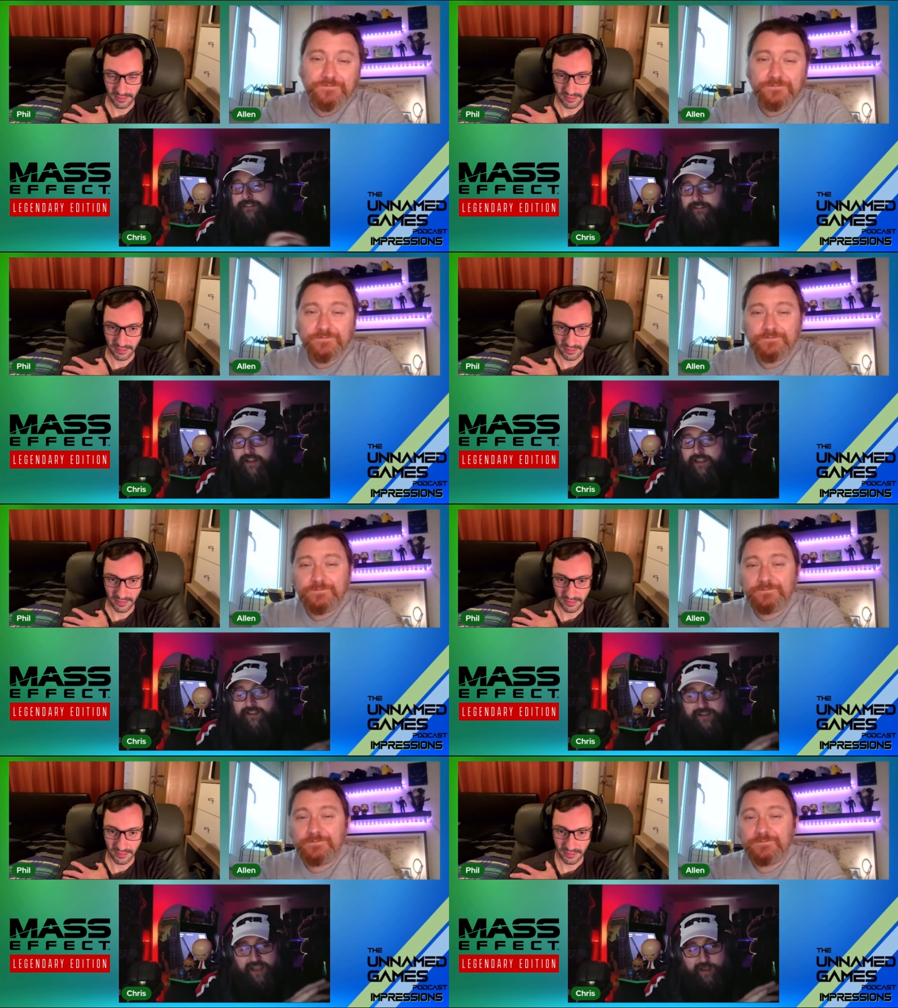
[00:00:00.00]
Speaker 1: like
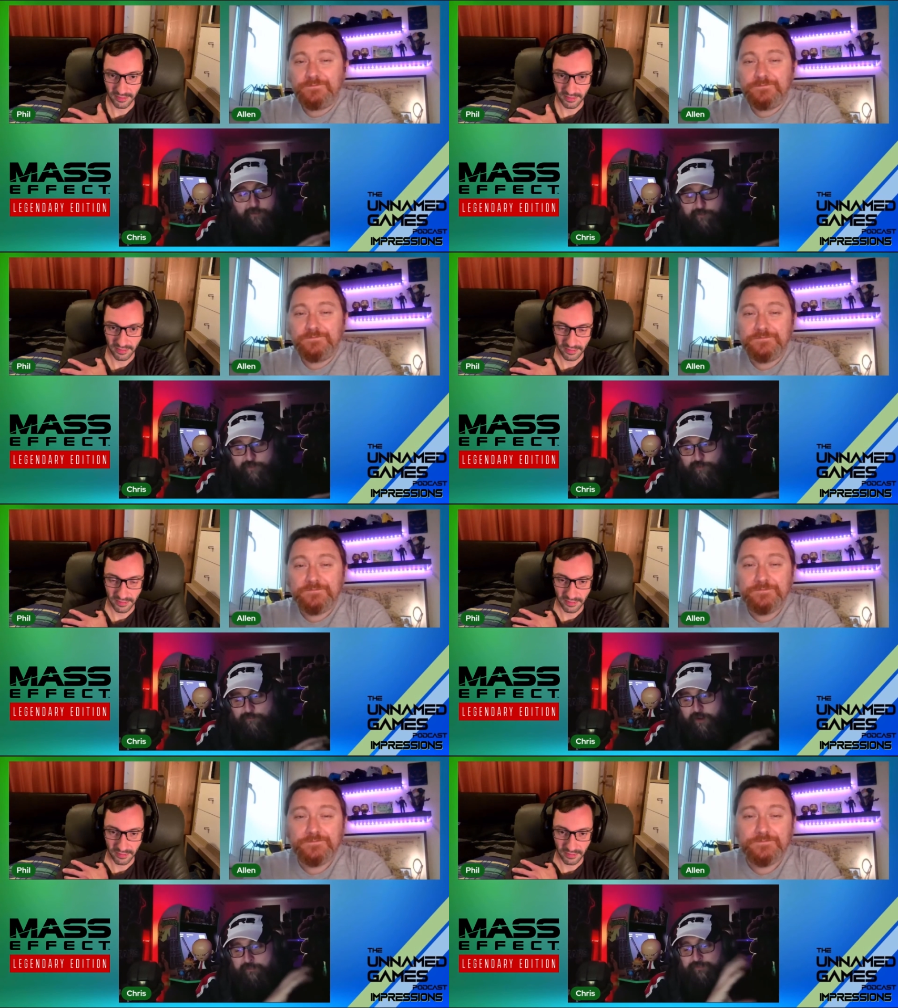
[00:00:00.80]
um,
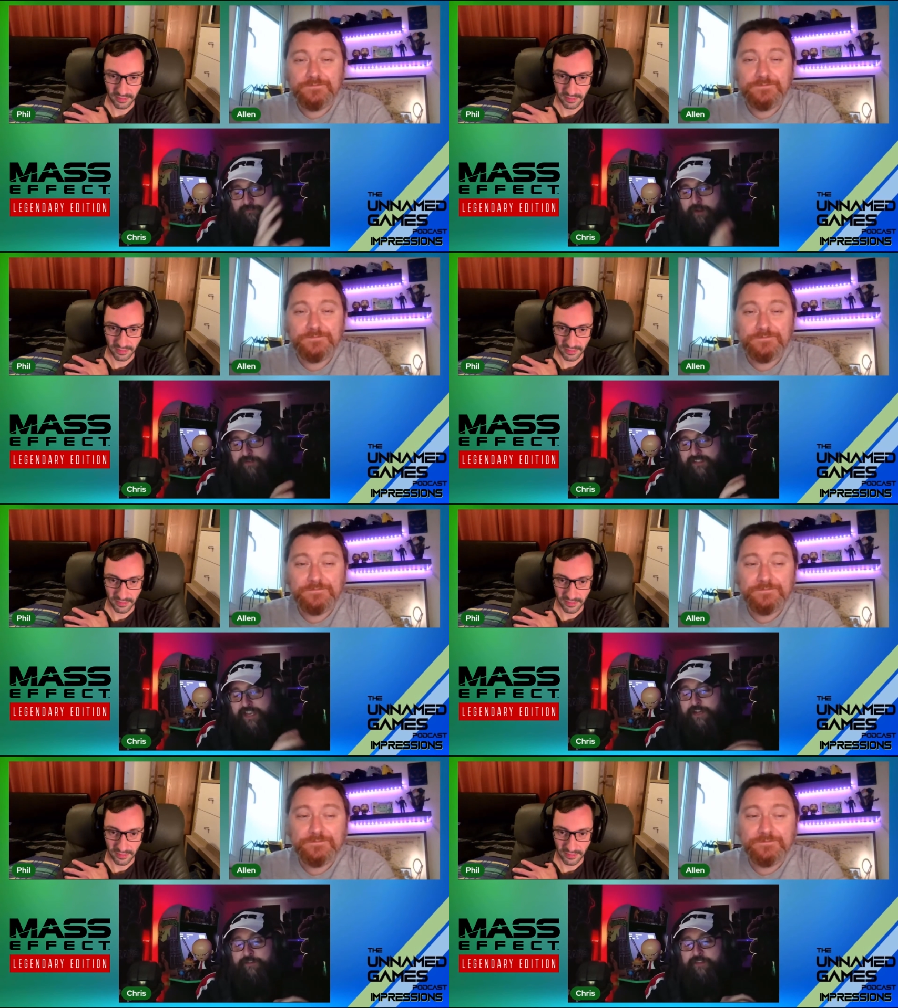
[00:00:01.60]
rep-
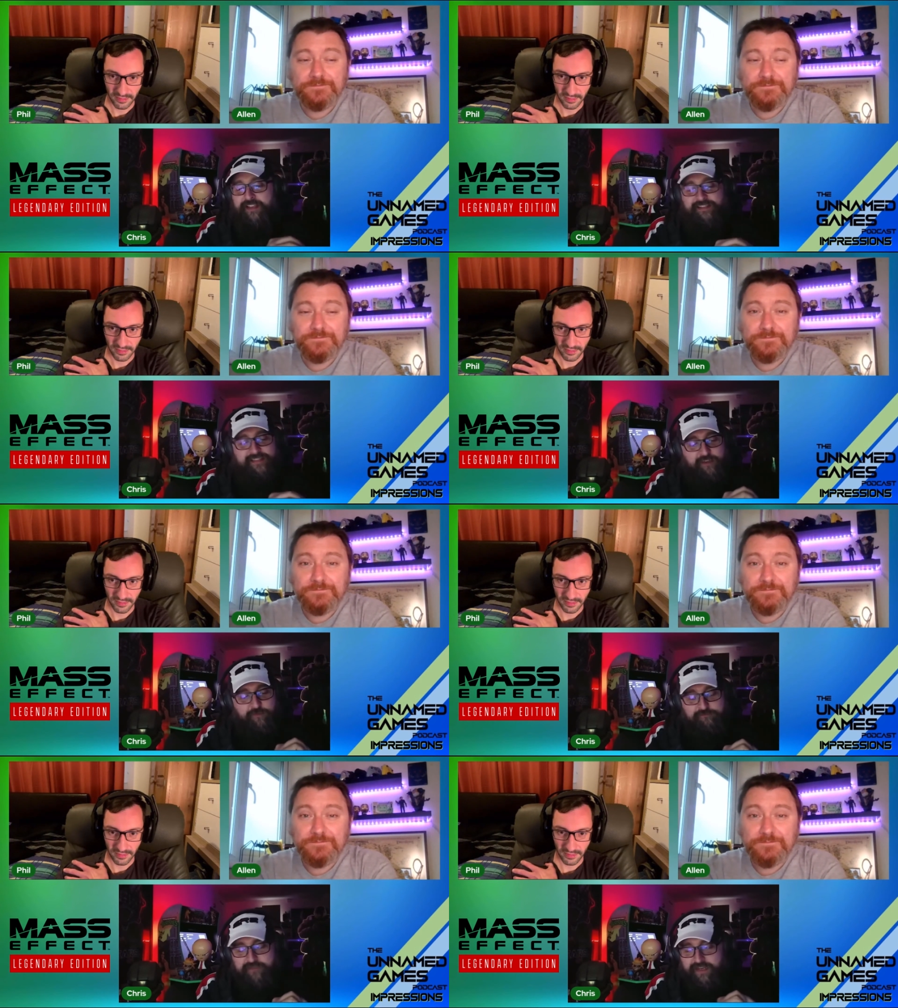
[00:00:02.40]
representation of that safe
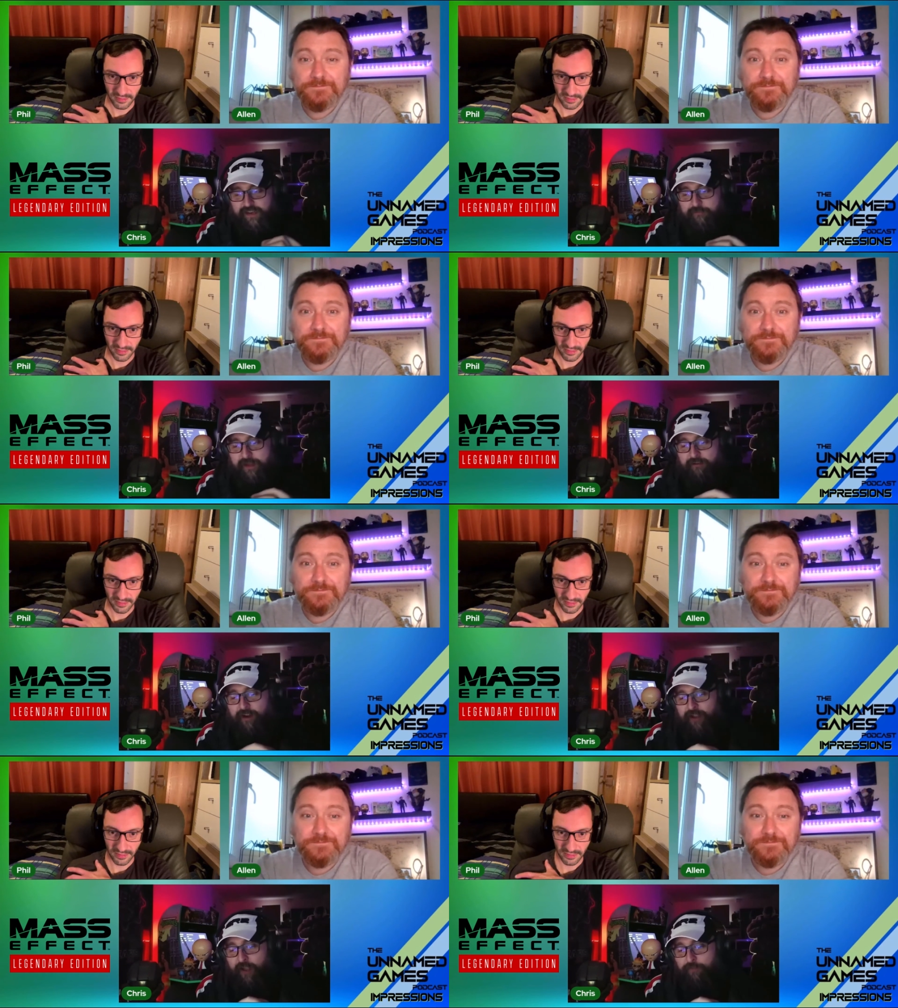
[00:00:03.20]
middle
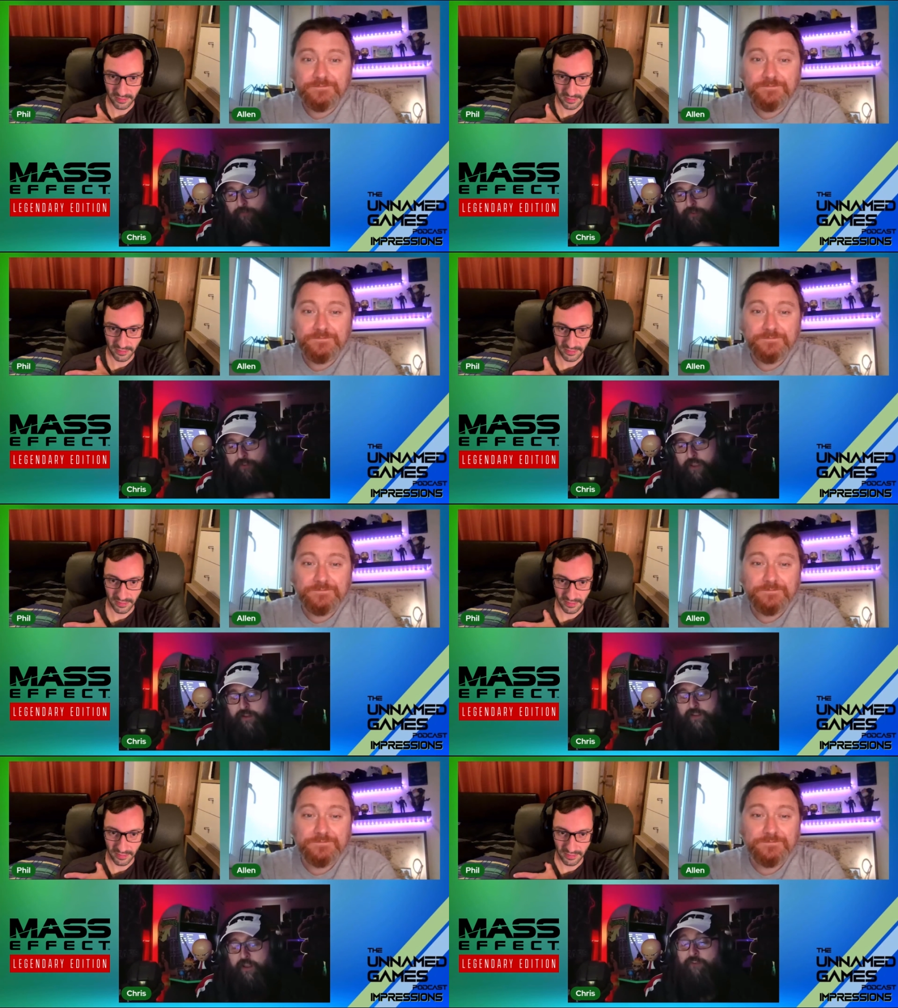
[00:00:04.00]
America that,
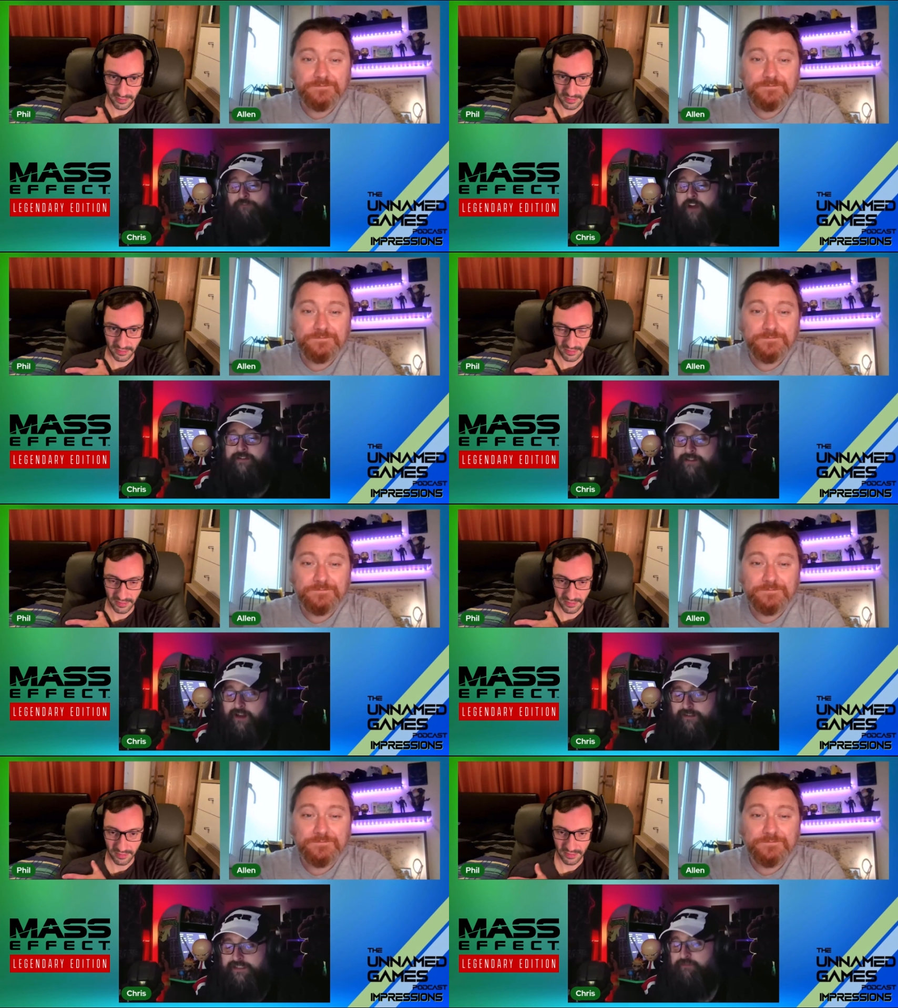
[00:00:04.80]
that, at first
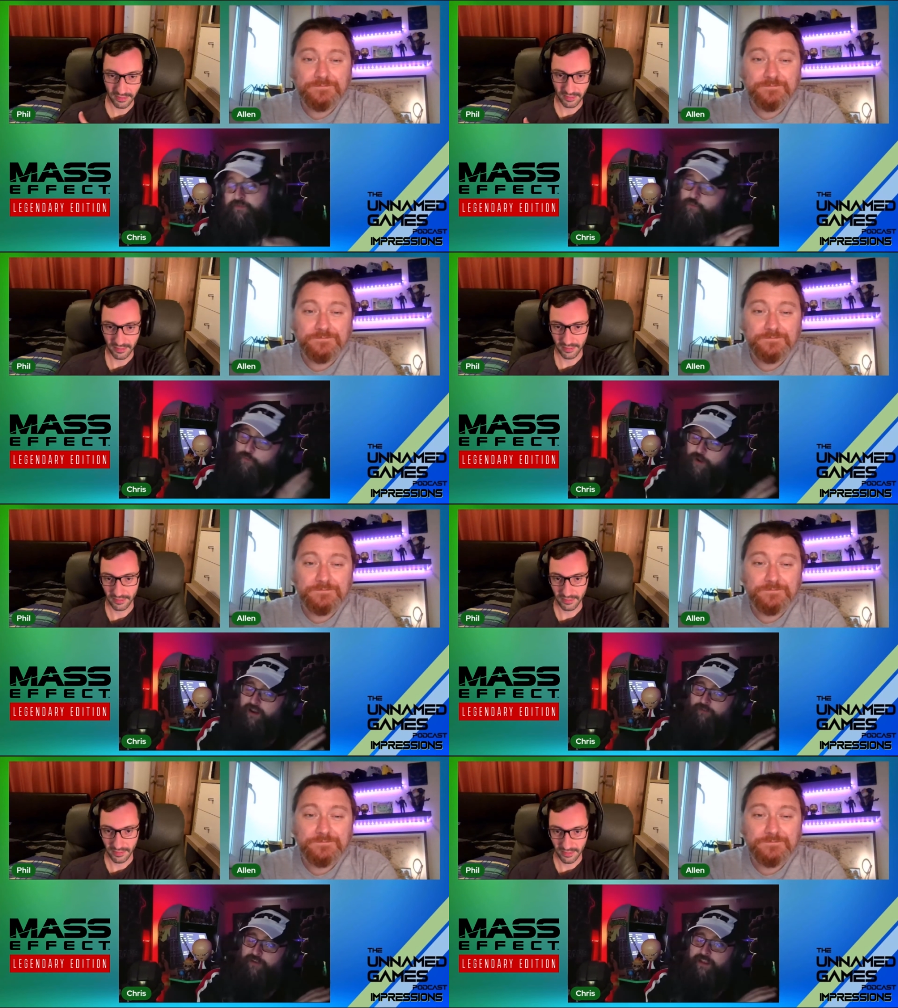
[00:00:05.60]
glance seems quite
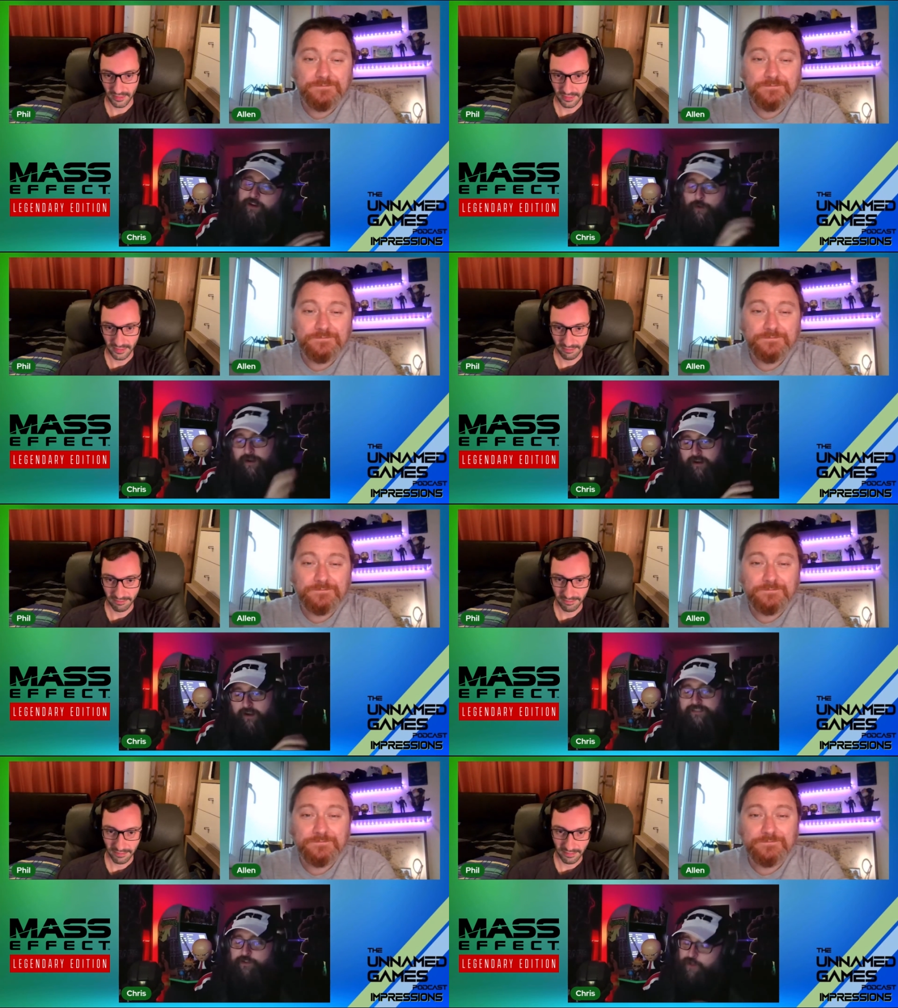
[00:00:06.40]
lovely and quite
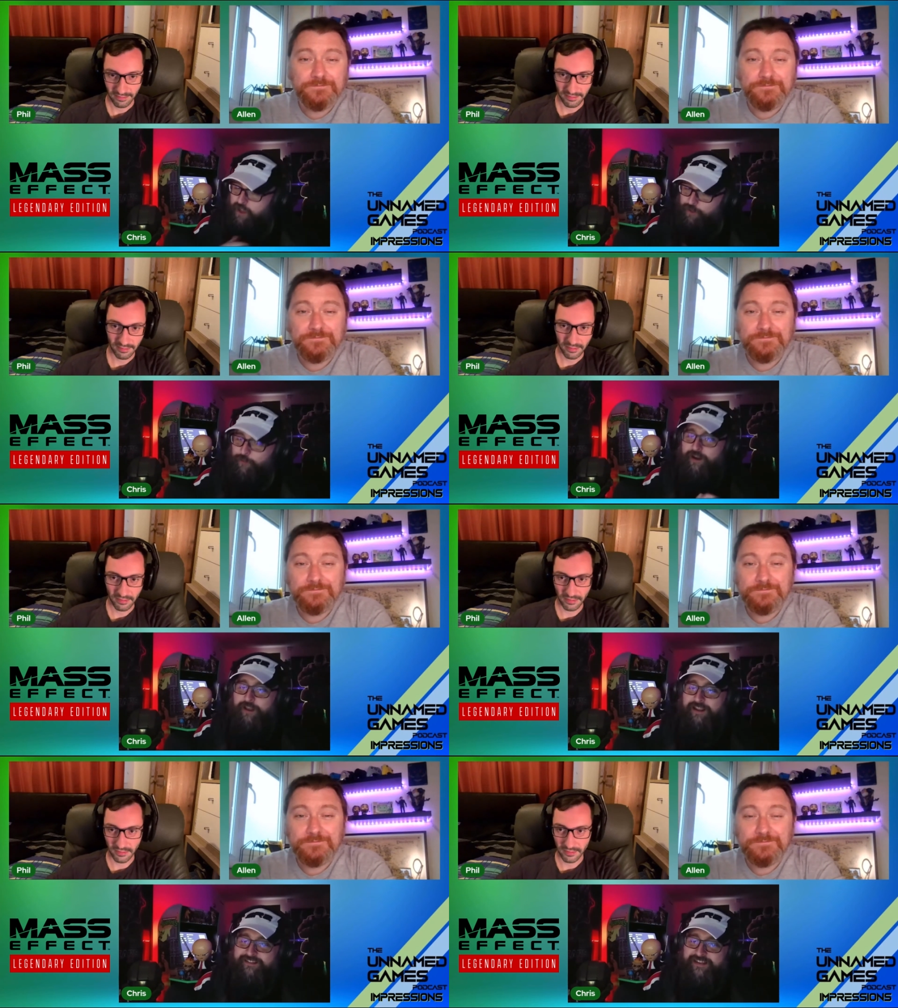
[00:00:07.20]
nice, and you're like, I quite
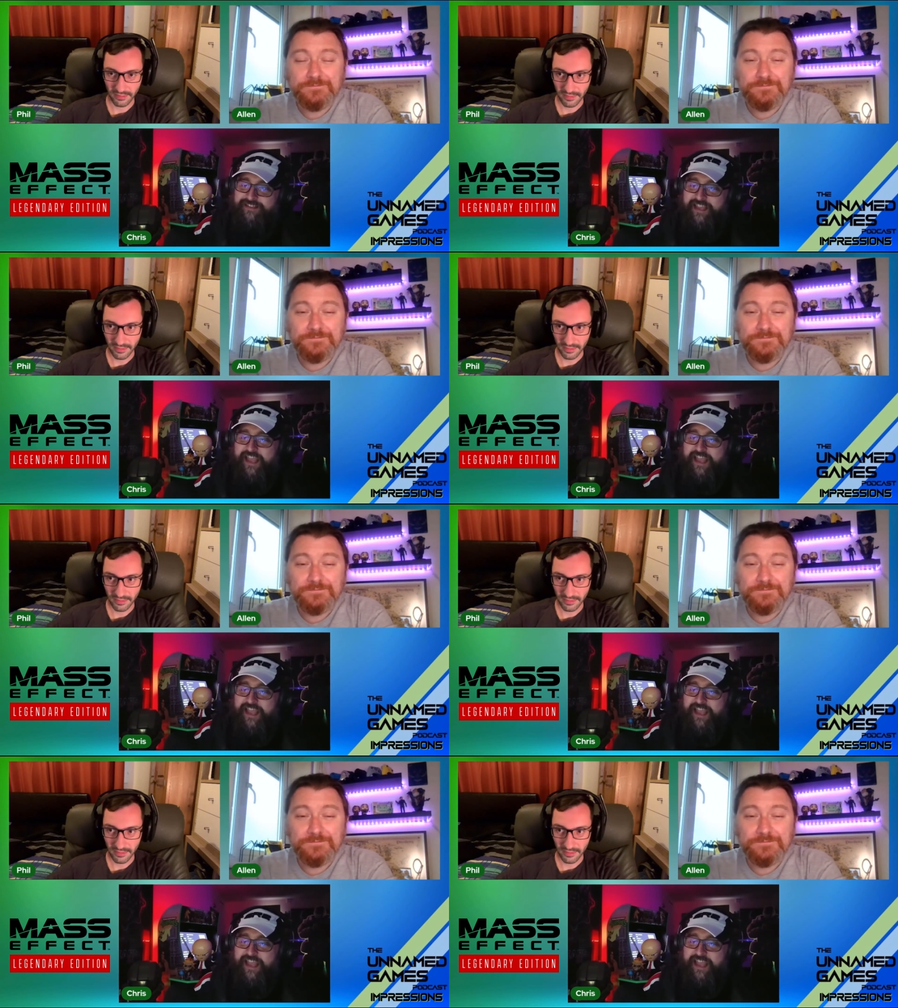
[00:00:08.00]
like this,